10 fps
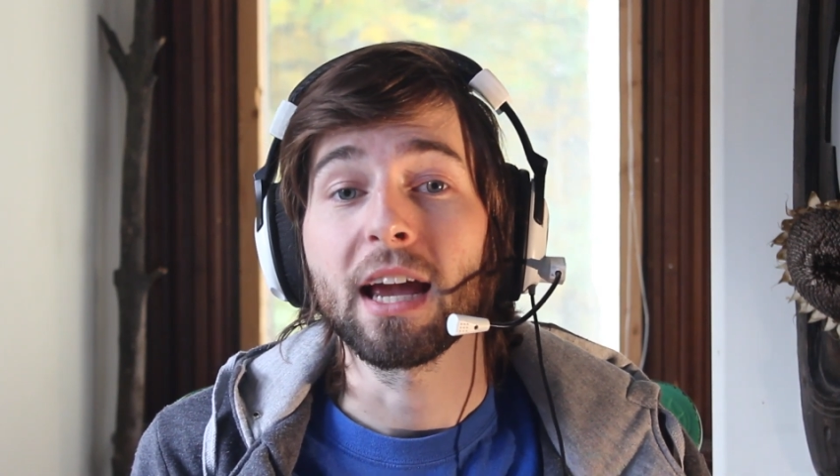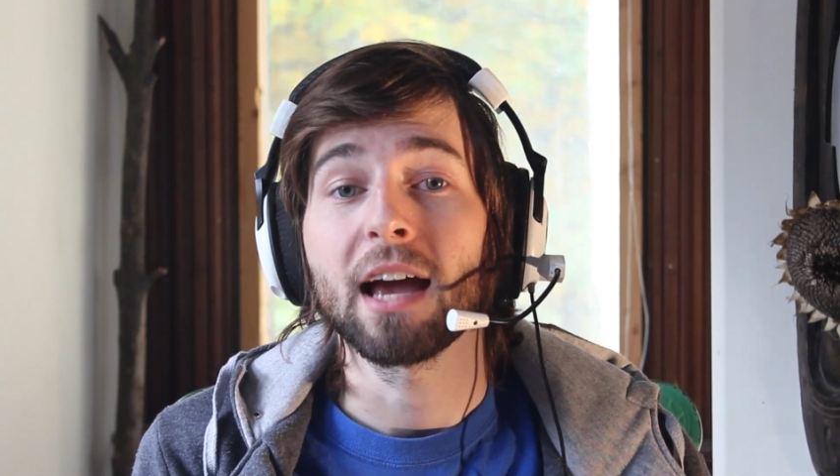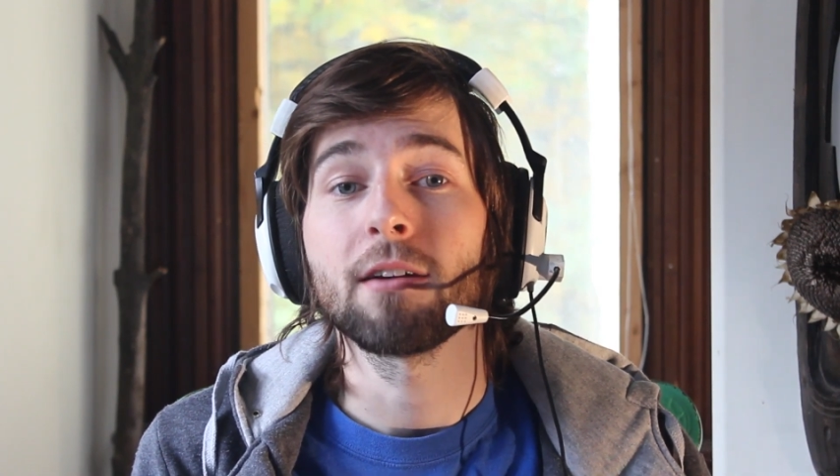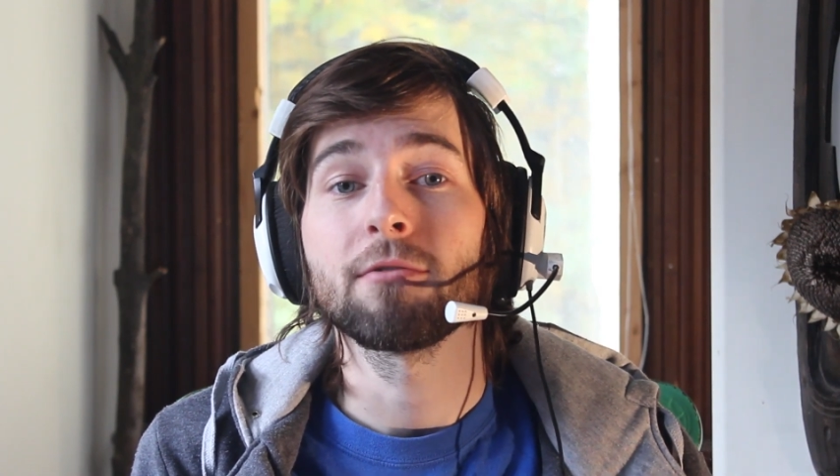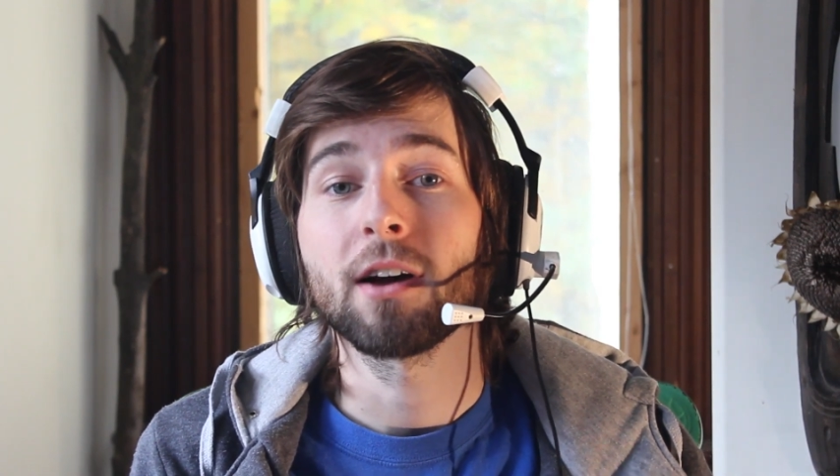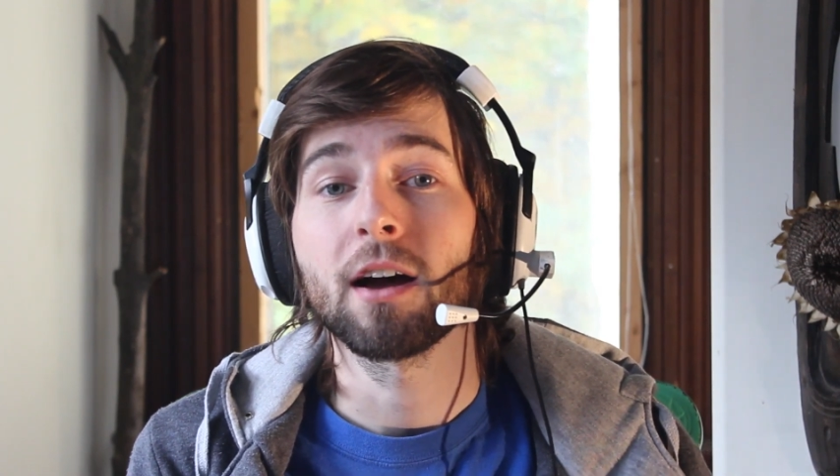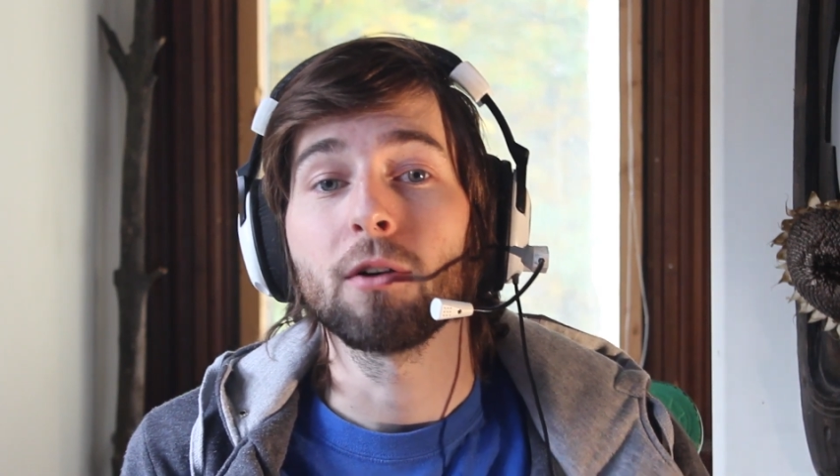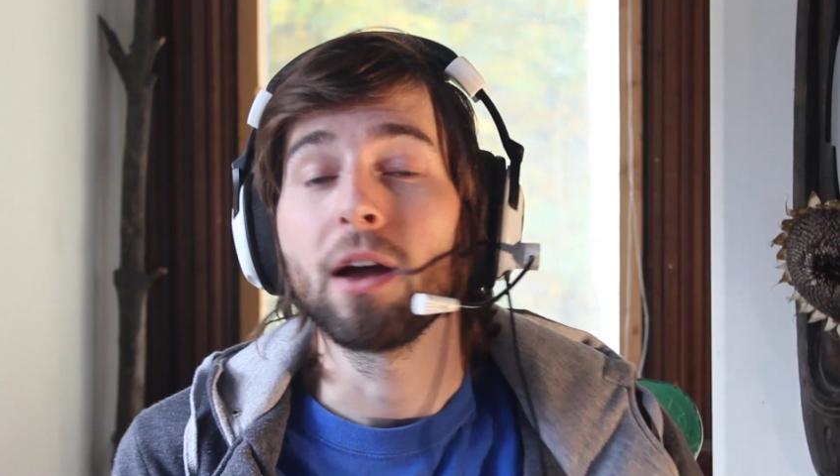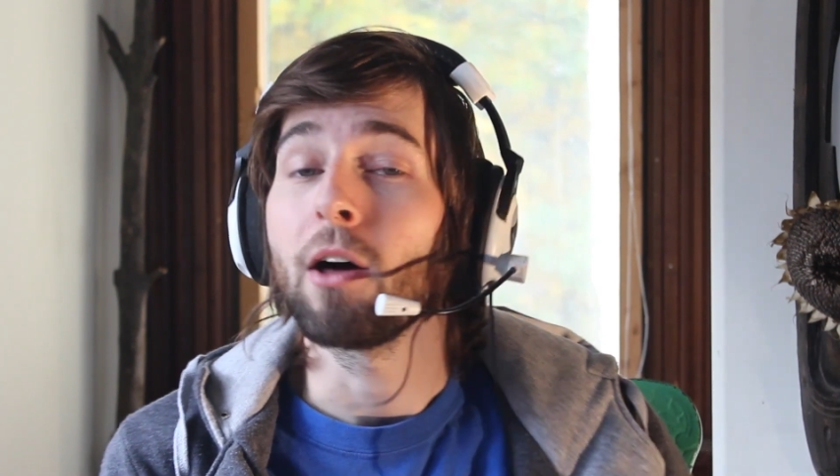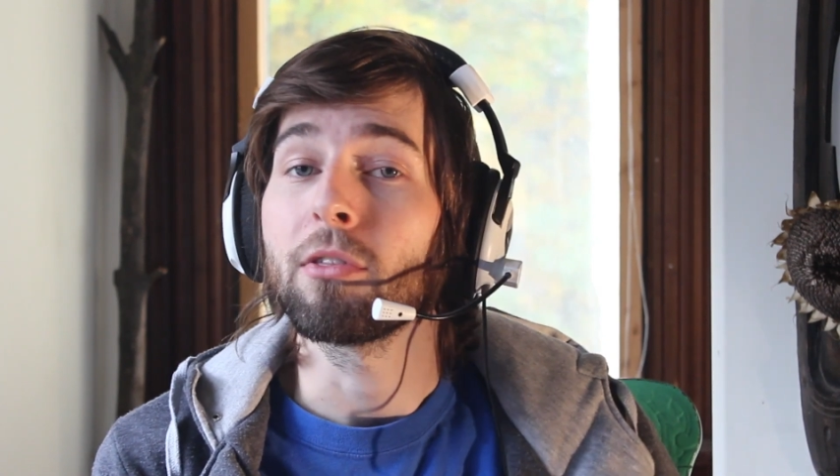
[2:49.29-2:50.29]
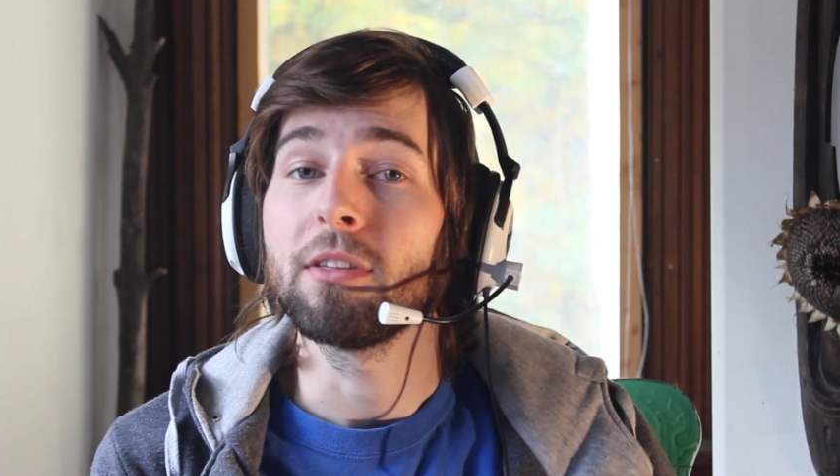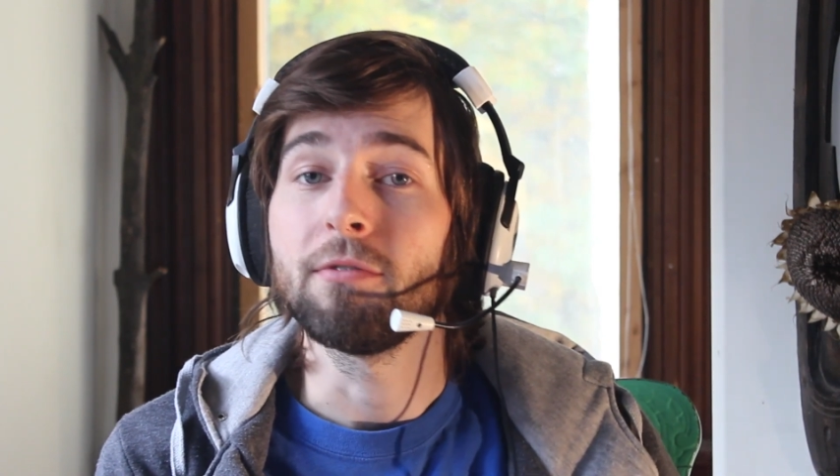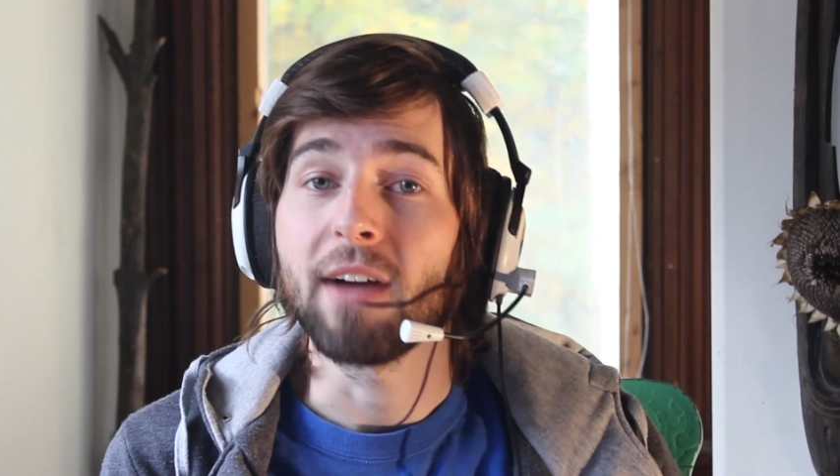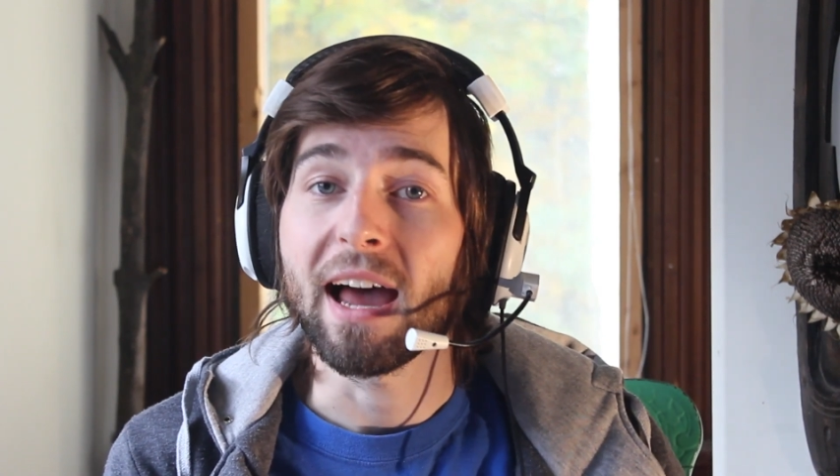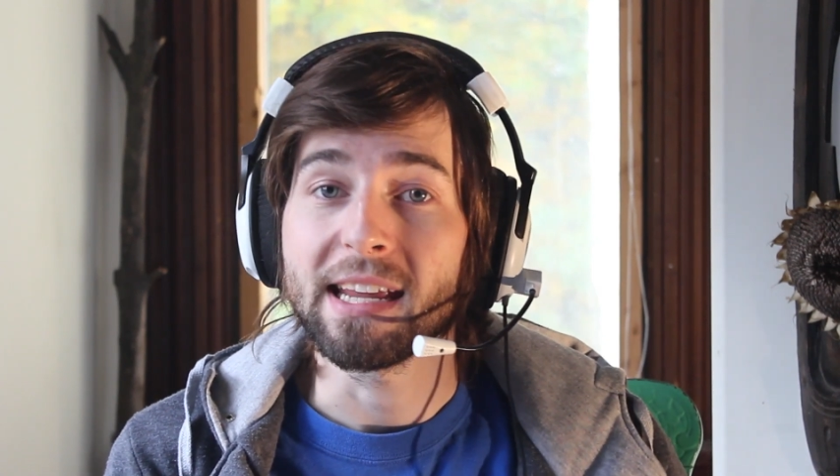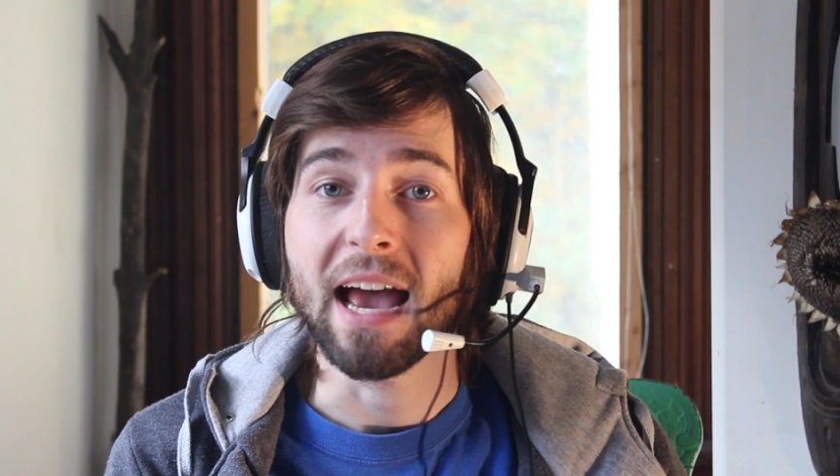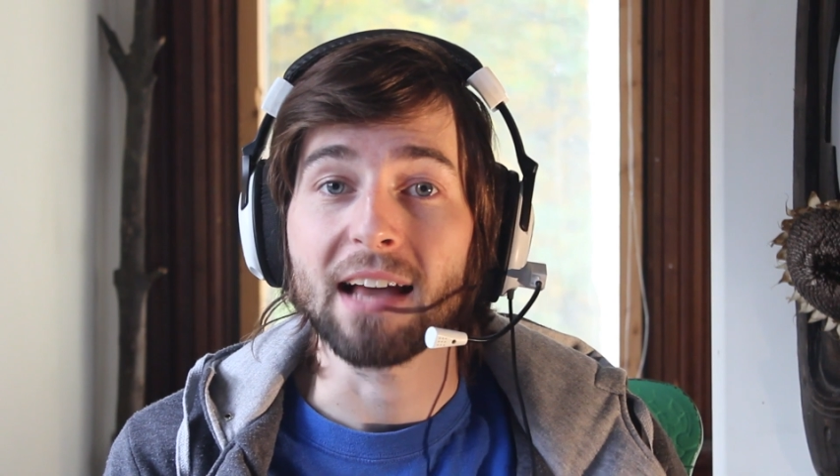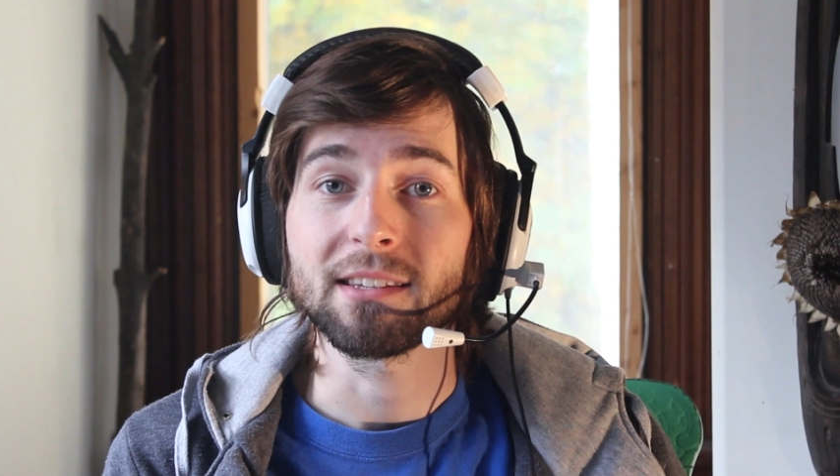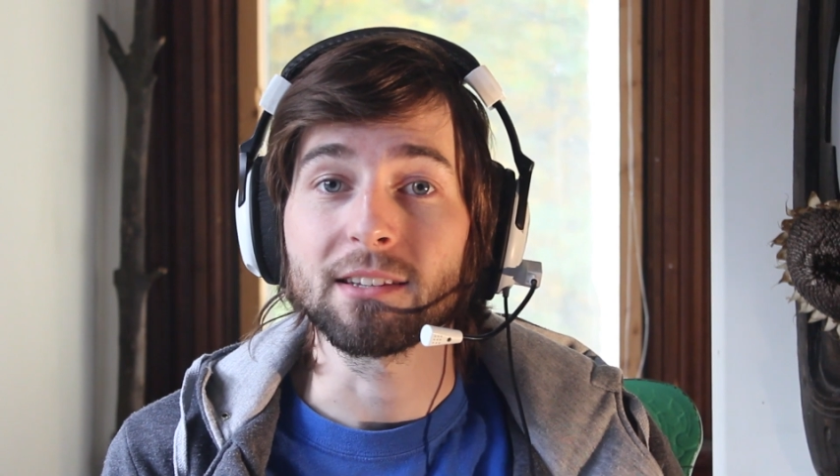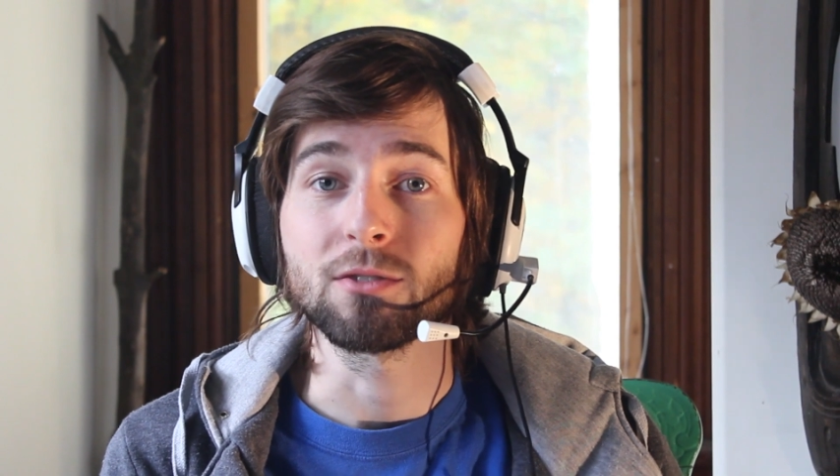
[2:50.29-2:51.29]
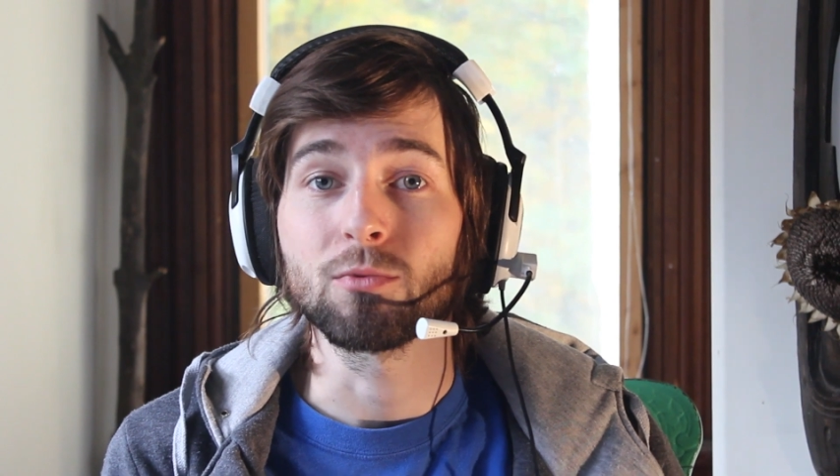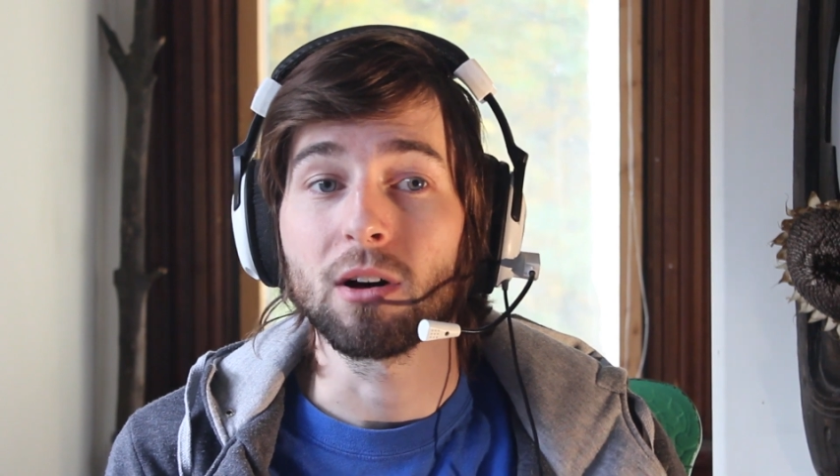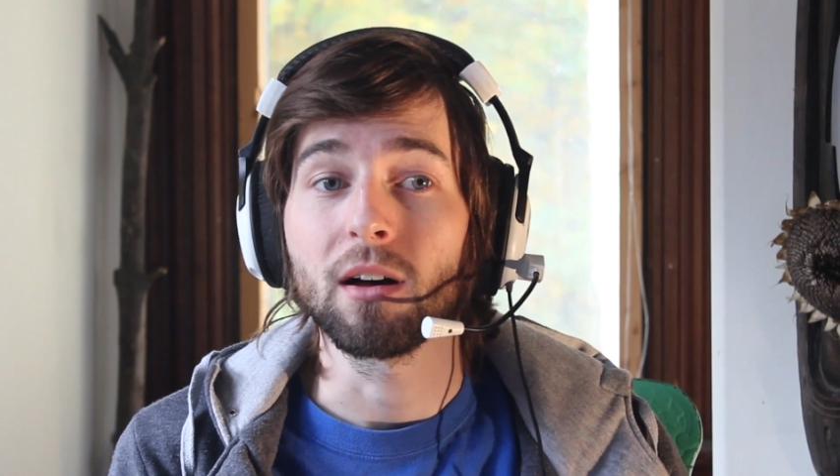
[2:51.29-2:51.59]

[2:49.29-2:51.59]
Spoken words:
They have healthy fatty acids